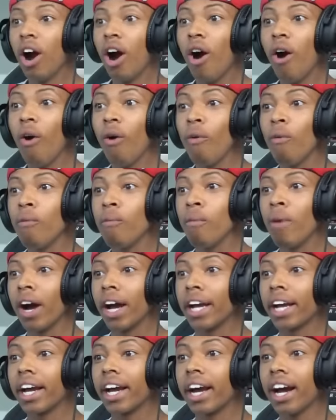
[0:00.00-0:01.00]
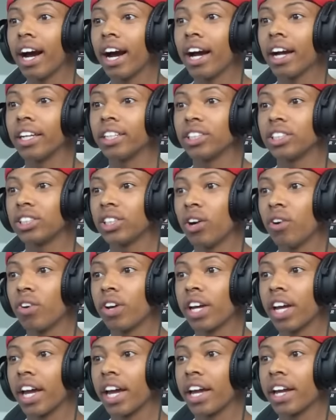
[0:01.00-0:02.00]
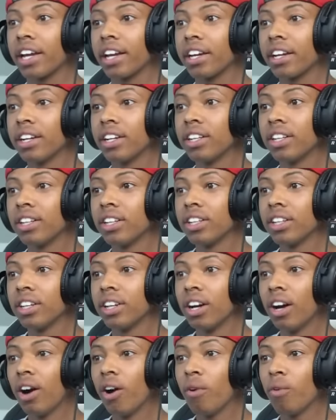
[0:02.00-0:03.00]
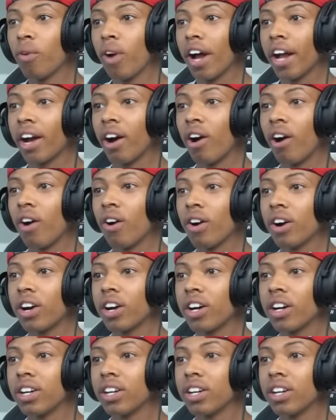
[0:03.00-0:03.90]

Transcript: Oh my gosh. Okay. All right, Hulk.